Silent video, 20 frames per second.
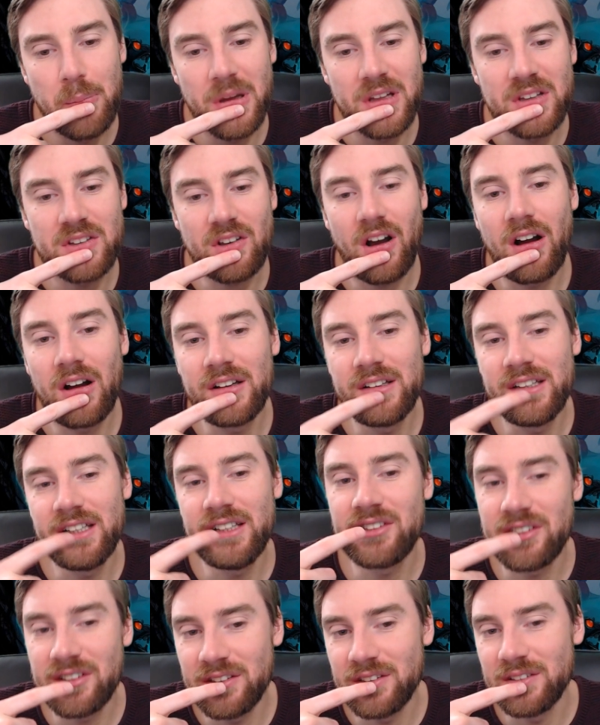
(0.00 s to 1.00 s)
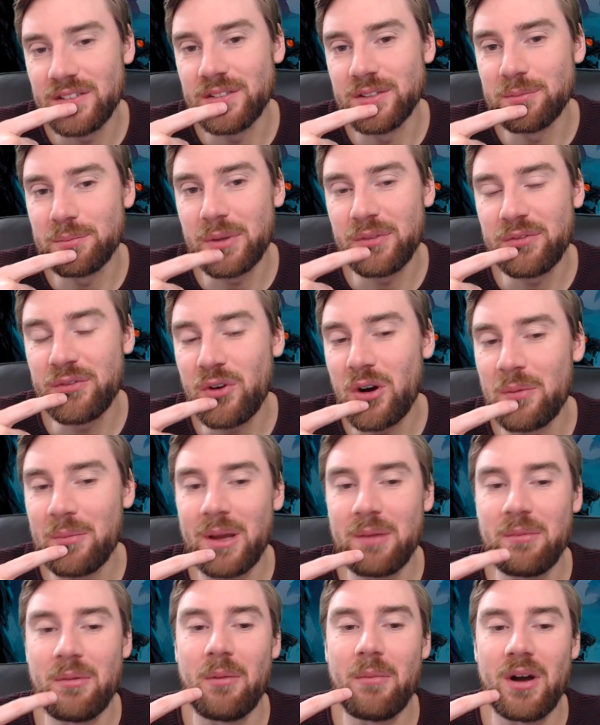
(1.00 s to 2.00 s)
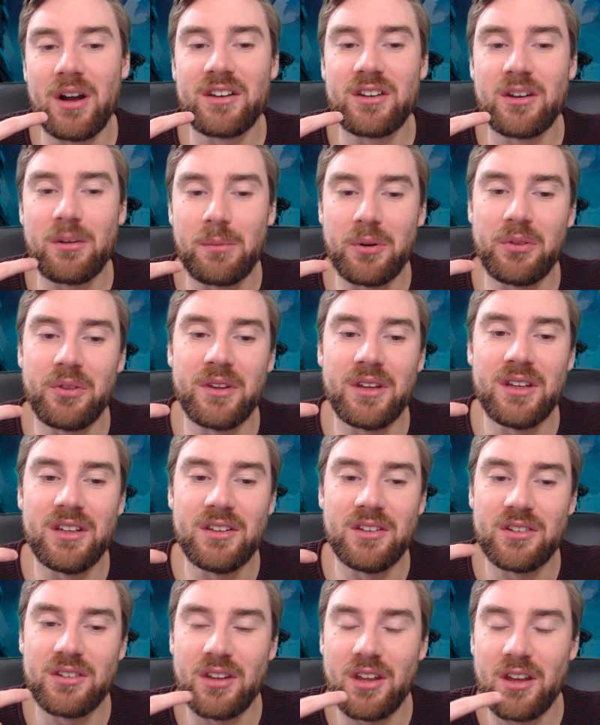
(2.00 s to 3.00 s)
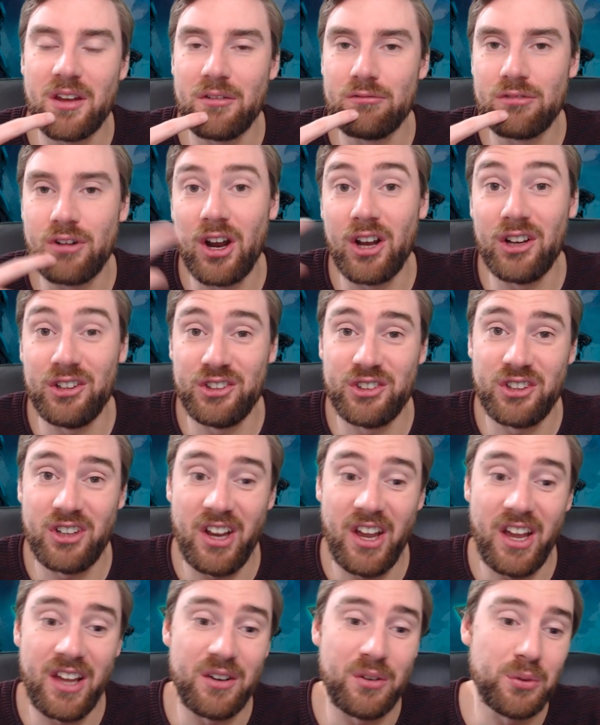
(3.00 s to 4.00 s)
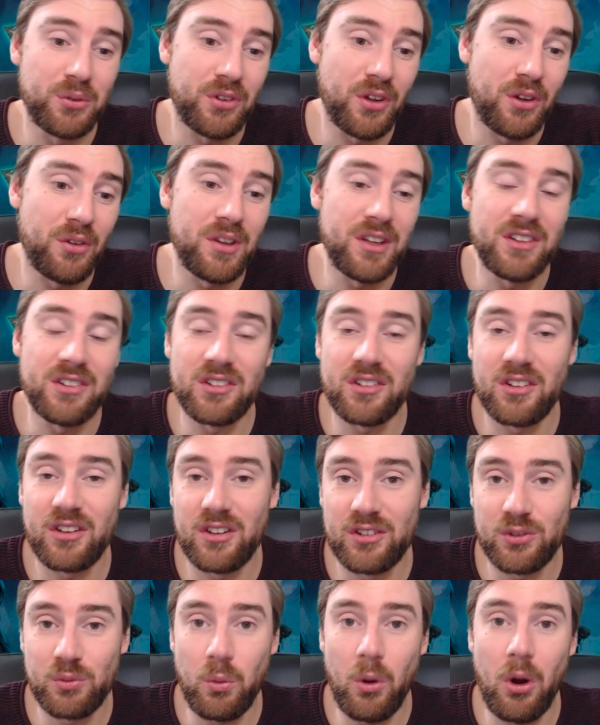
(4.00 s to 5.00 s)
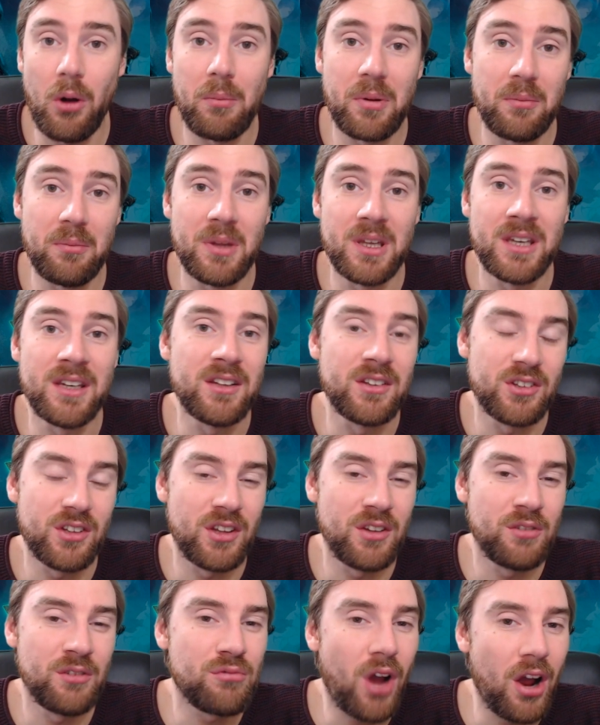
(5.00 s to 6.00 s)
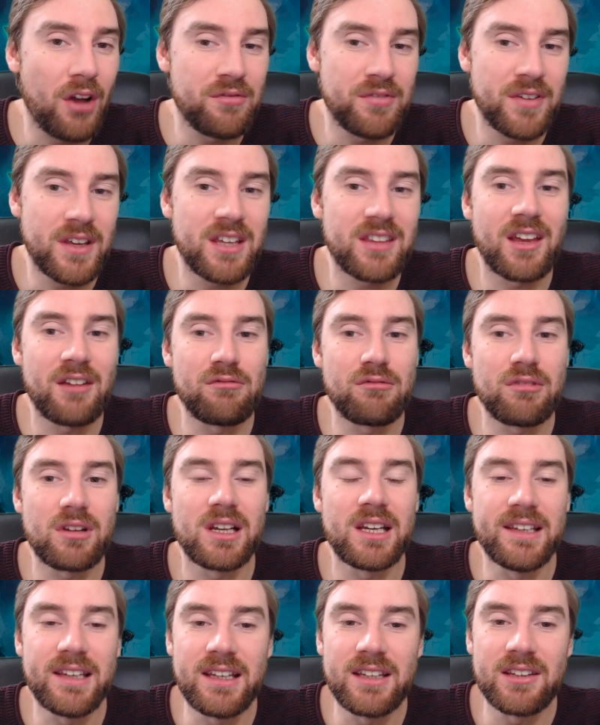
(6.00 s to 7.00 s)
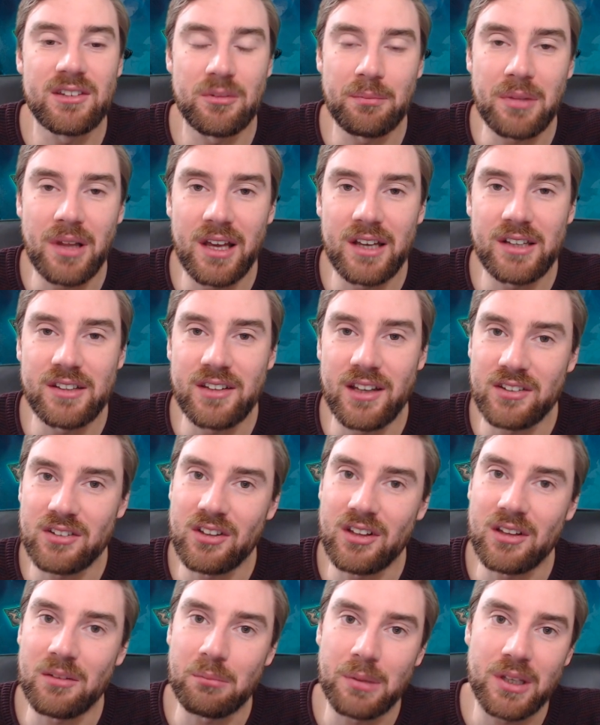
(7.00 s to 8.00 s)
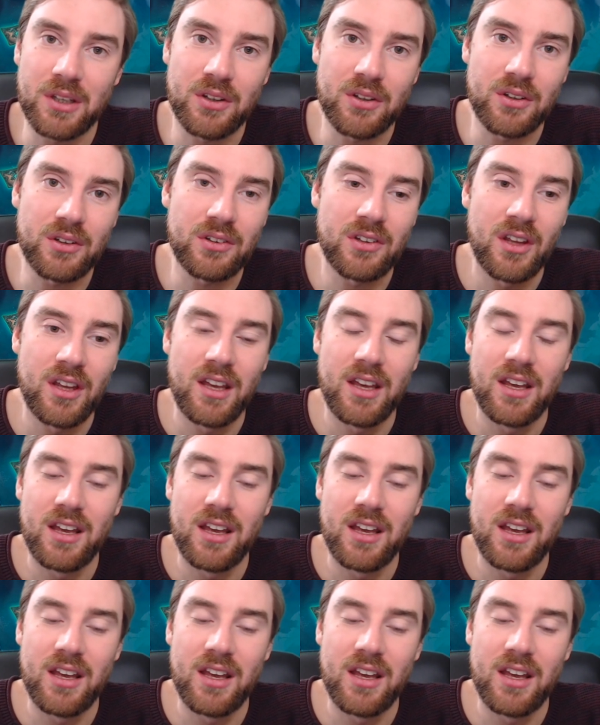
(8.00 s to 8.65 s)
But I need to, before I make my mind up on these Rush and also these swap minions, I think they really need some play testing, because